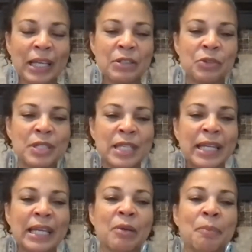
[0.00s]
As you
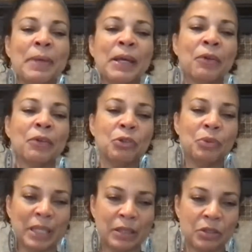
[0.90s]
said, it compelled
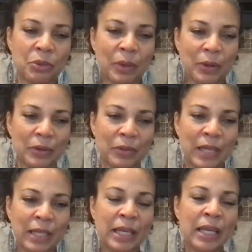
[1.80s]
you into work, that